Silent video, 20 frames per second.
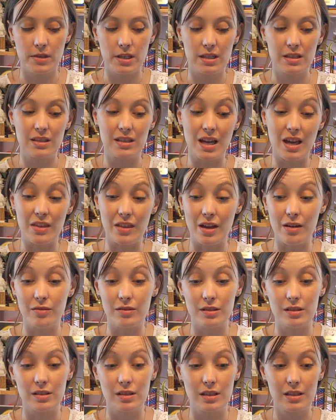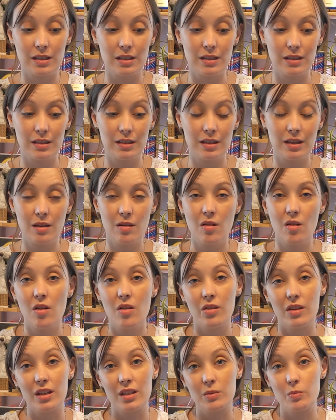Yeah, that's
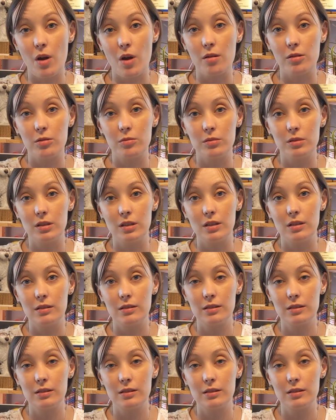probably